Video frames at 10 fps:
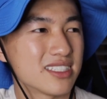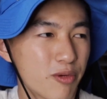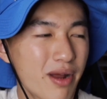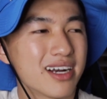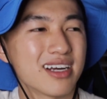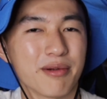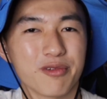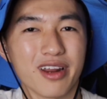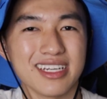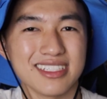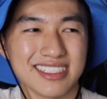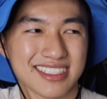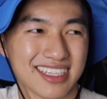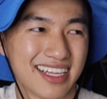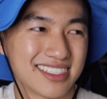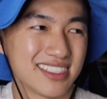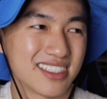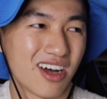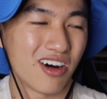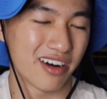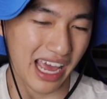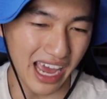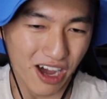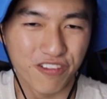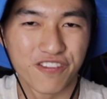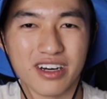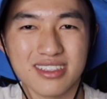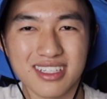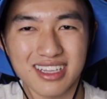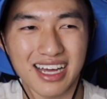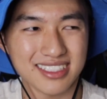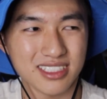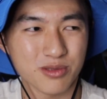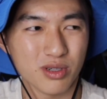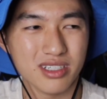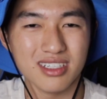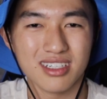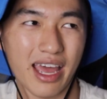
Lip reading: but rather I'm grading these classes on how fun the classes were